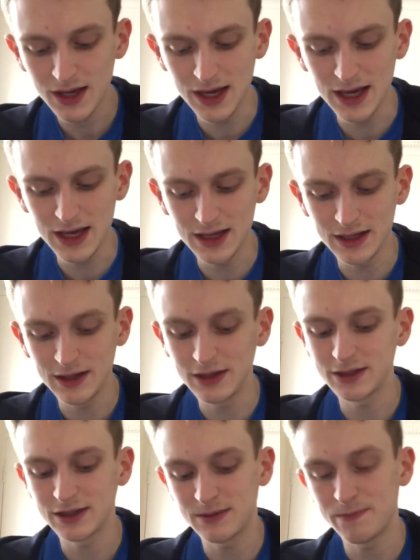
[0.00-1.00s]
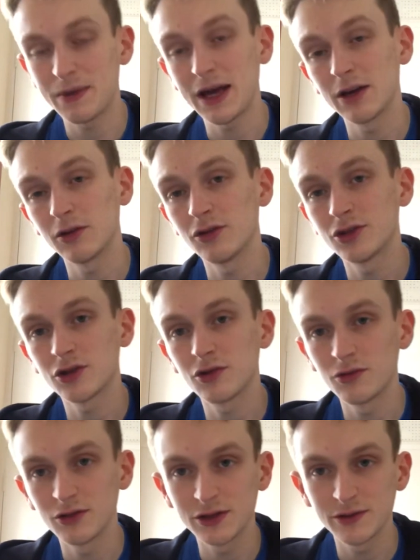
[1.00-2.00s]
There's
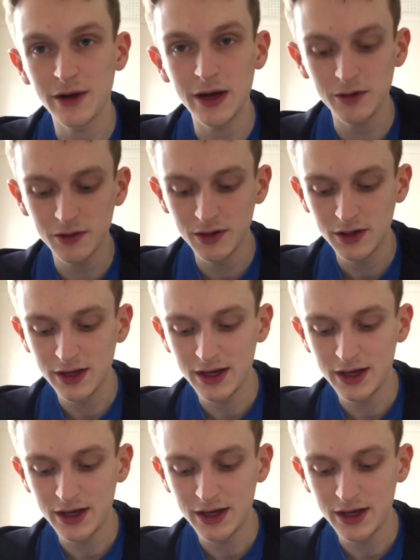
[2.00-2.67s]
biological as well.